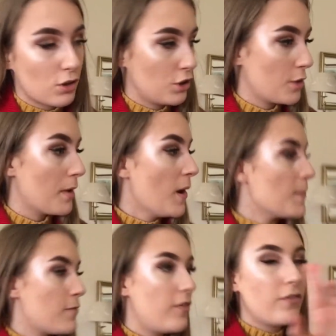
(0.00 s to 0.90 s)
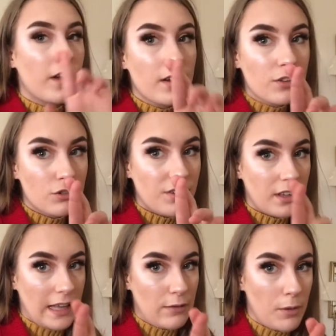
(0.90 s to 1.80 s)
look at them fingers crossed
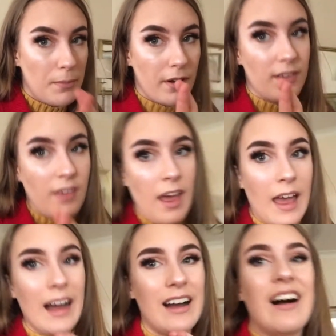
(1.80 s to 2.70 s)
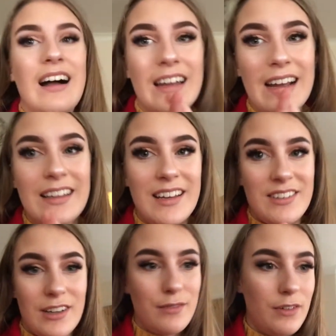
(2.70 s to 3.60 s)
I'll get one because like I
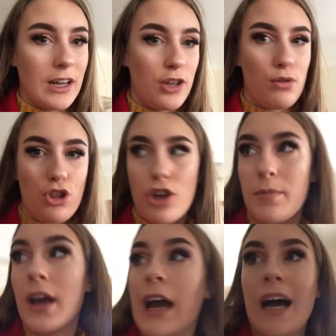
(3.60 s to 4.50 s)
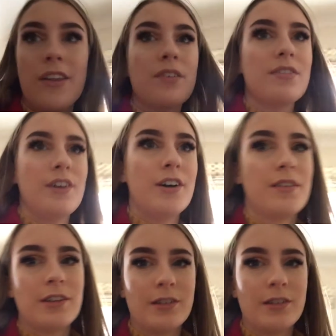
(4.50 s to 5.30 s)
need it for like YouTube and also